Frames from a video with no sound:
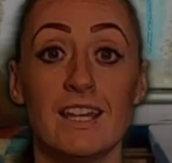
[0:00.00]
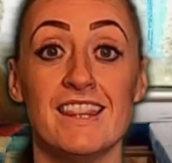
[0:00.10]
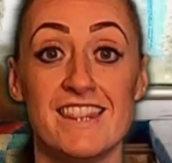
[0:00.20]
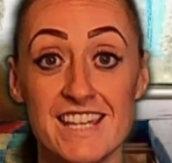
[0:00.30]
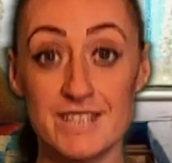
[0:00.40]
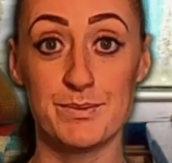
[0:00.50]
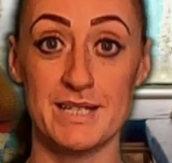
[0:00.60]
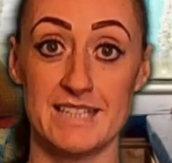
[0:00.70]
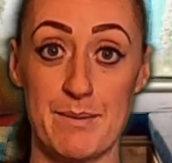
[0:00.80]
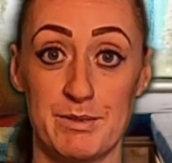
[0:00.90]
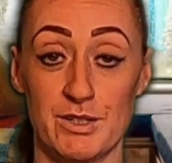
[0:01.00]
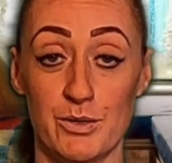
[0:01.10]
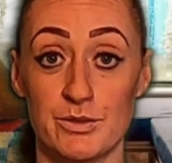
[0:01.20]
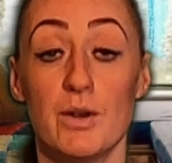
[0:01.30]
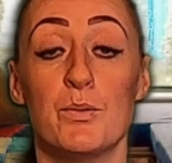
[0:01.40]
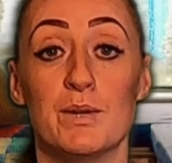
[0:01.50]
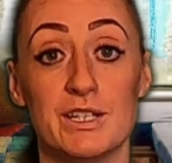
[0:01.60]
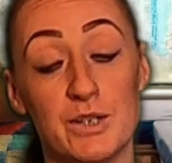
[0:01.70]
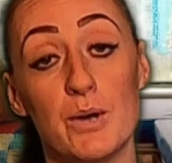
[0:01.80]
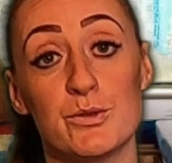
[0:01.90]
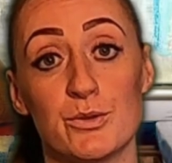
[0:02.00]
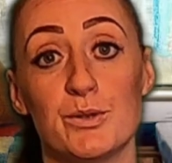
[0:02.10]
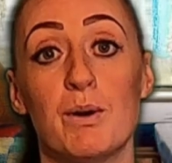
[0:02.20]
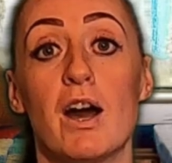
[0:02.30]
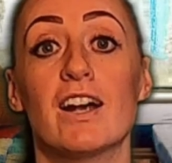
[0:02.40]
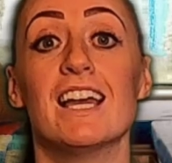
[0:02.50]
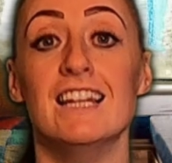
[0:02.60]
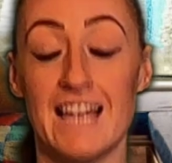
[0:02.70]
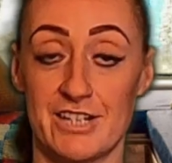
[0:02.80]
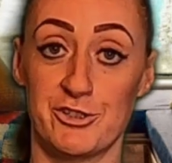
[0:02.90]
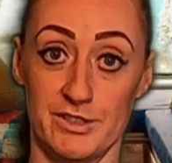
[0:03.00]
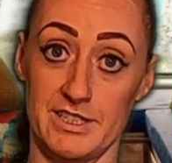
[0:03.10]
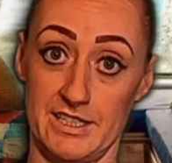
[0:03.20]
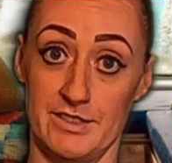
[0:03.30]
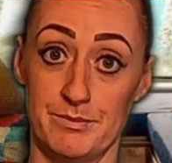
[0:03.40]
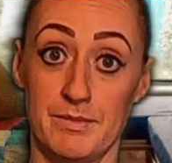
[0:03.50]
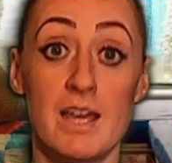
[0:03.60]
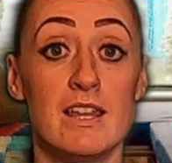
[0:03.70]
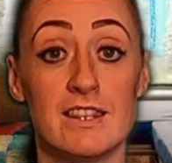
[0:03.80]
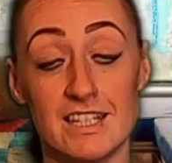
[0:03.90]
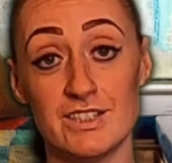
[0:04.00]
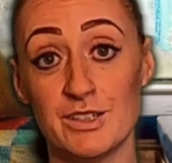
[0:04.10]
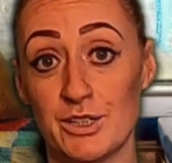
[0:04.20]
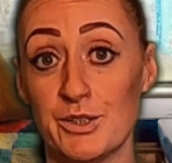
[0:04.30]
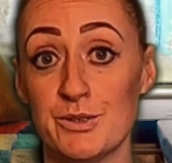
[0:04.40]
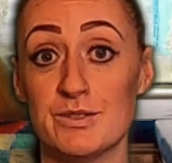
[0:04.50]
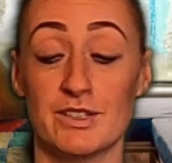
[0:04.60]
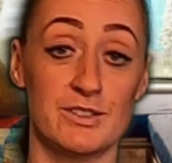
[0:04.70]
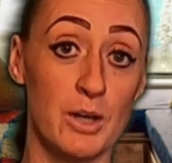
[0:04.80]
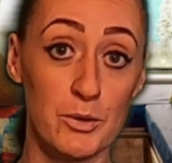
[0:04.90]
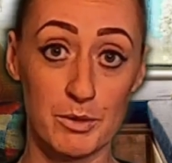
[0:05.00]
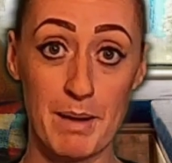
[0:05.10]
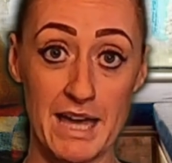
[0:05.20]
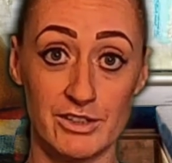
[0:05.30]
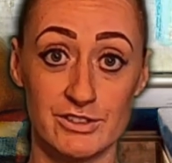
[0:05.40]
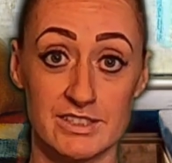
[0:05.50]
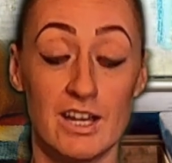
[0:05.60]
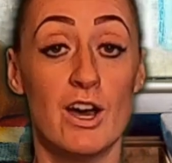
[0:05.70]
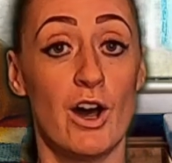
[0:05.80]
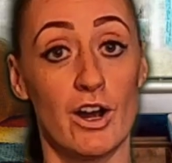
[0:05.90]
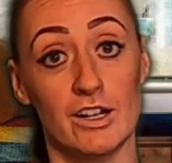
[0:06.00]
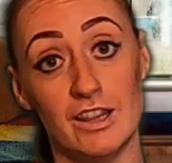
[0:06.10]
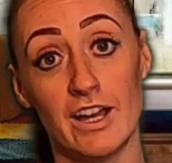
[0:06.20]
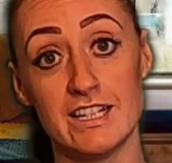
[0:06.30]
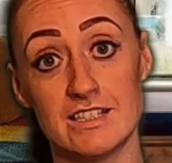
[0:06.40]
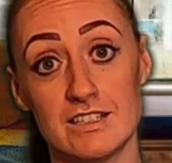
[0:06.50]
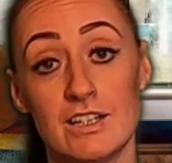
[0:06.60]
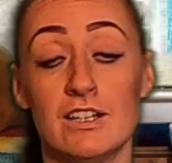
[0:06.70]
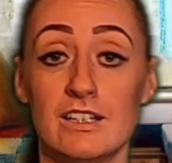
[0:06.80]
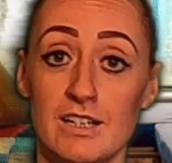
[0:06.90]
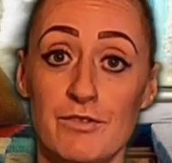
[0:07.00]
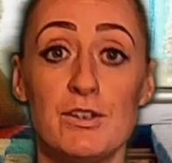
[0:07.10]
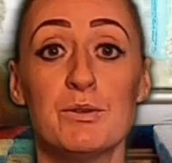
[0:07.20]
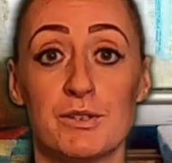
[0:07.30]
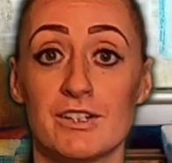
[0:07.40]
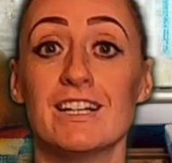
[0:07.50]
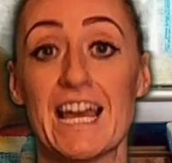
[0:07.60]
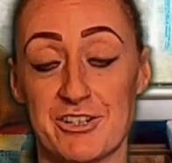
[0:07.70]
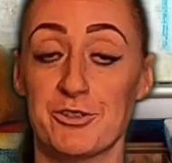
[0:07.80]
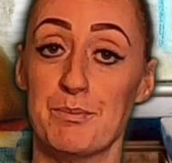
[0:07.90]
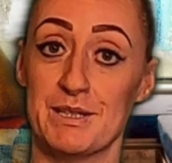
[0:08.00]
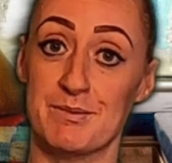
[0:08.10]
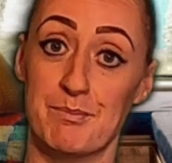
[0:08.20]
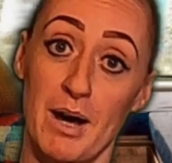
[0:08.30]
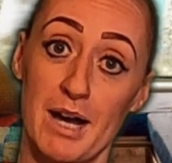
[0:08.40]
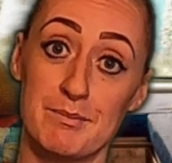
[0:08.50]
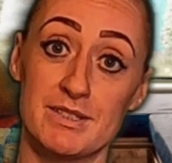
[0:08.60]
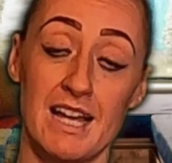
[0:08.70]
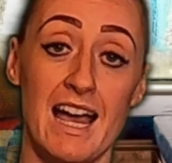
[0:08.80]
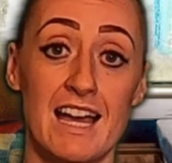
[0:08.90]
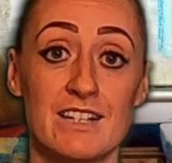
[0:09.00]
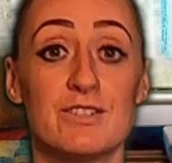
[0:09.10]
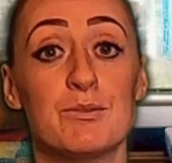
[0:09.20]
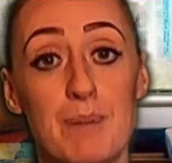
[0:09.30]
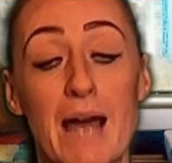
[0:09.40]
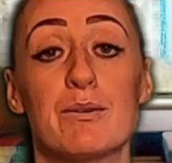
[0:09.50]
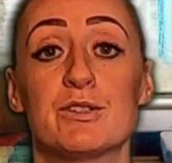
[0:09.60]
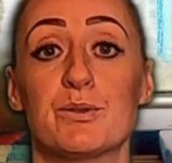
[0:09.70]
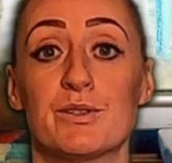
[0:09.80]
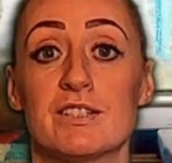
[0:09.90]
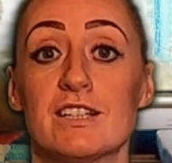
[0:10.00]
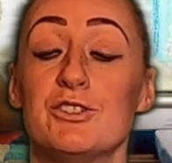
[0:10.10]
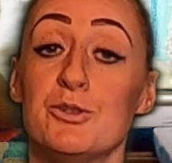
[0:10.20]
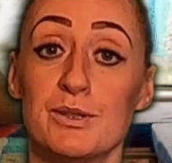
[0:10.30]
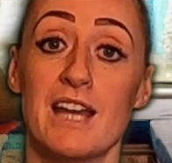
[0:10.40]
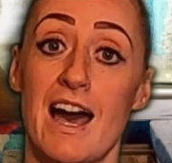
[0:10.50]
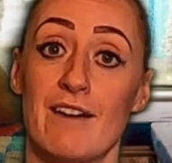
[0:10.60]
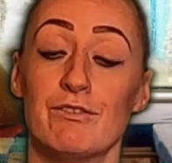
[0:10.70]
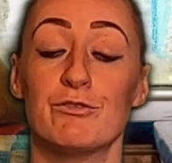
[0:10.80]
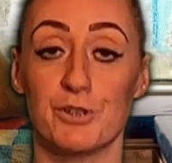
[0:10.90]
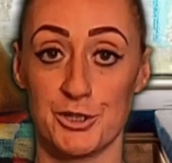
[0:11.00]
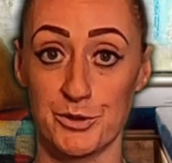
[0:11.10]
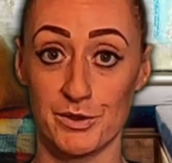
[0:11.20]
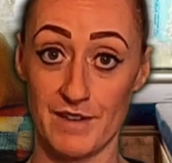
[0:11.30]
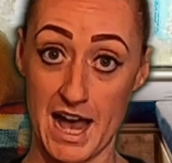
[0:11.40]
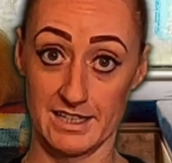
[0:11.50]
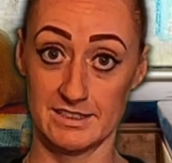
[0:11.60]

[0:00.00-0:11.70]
In this week's episode, we go through our electrical system. This includes the solar panels, our lights, a few other electrical bits and bobs, and some power sources that you can have for your van.